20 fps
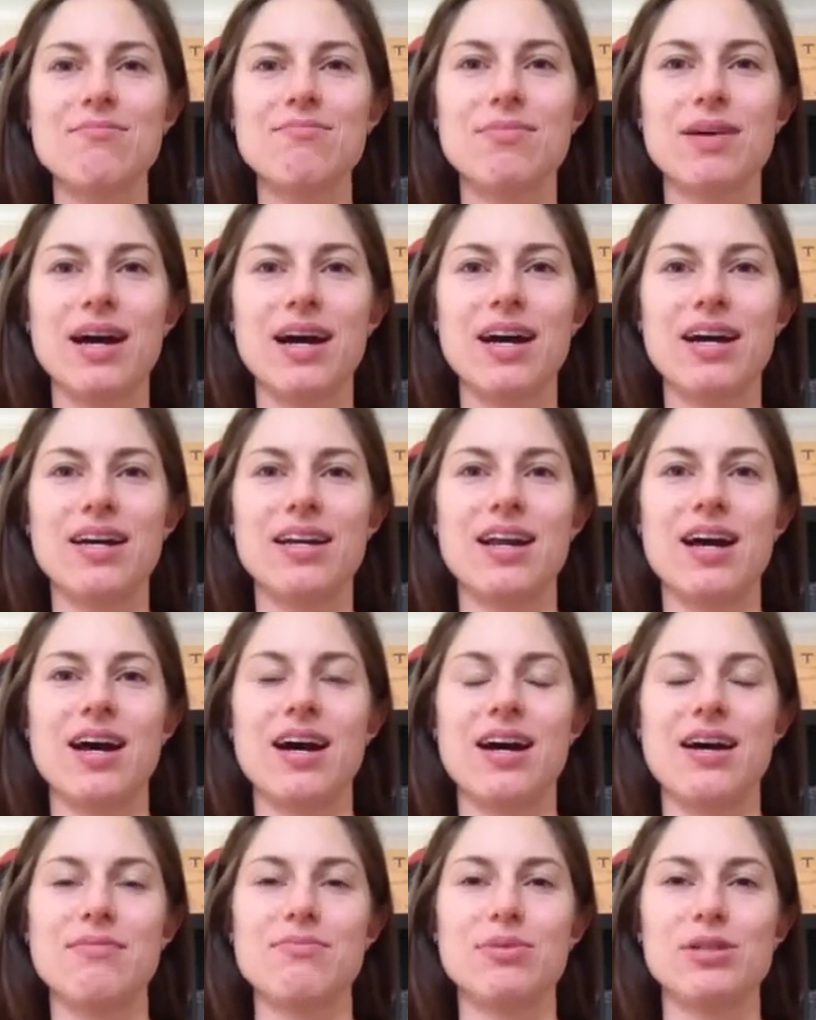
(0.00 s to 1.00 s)
but
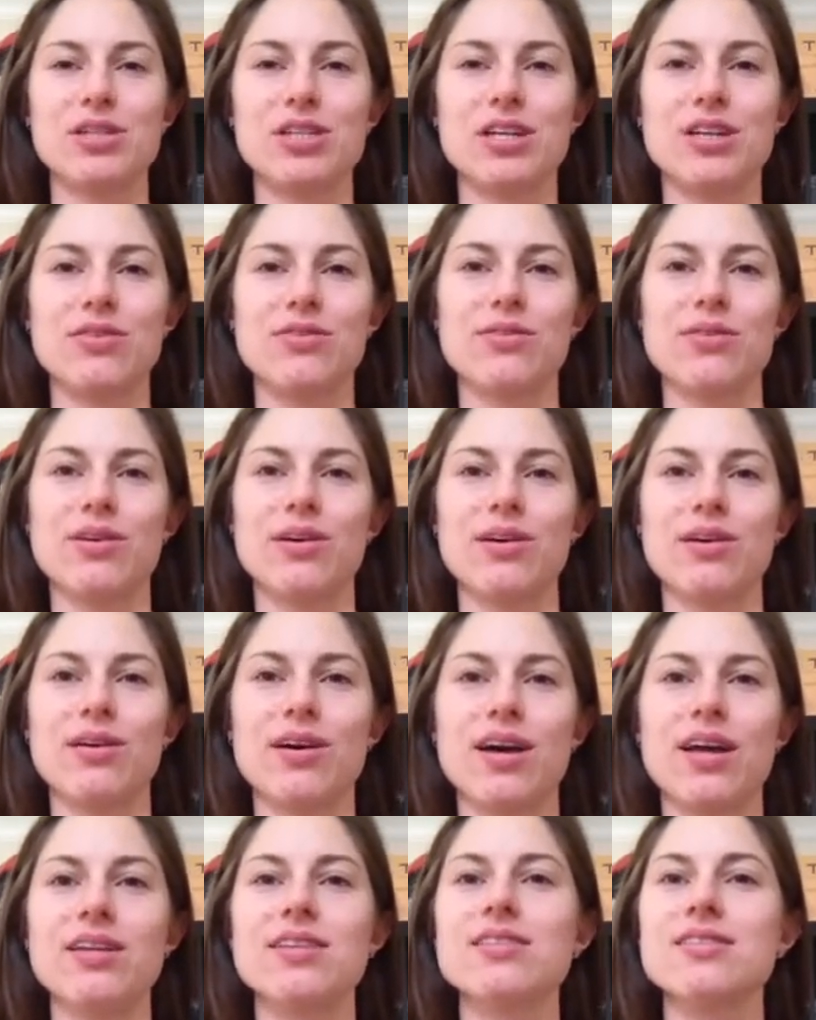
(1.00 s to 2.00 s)
pushing through,
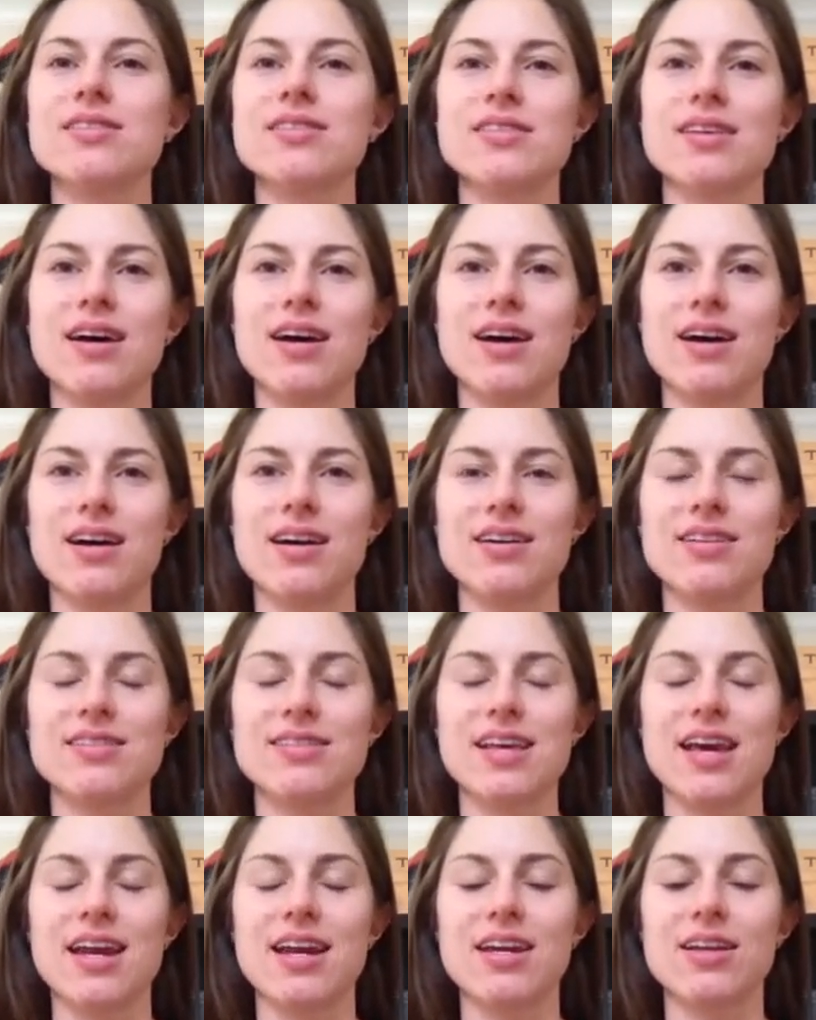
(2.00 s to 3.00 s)
and it's
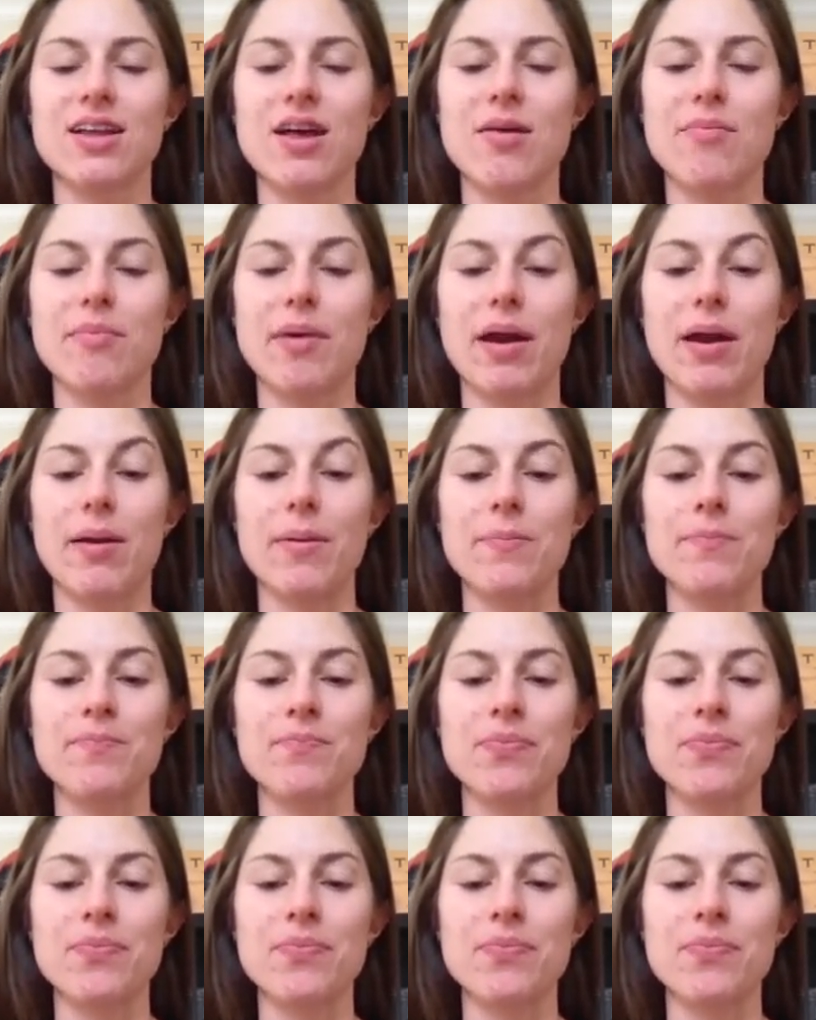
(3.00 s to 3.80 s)
getting a lot better.